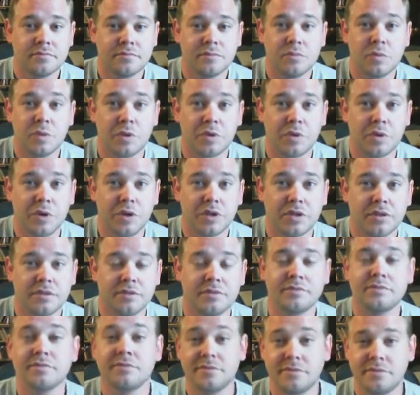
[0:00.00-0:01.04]
We recording?
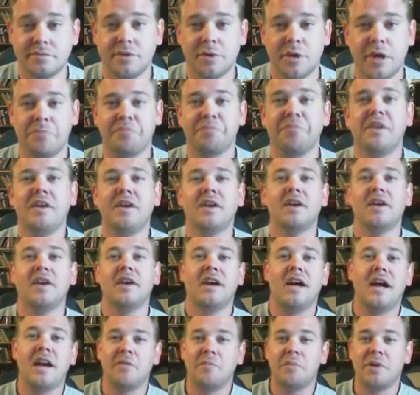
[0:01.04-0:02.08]
Okay.
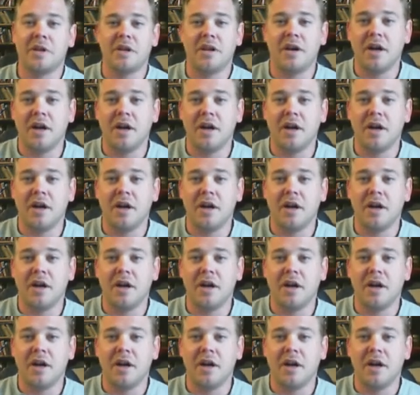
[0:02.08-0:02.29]
Hi everybody.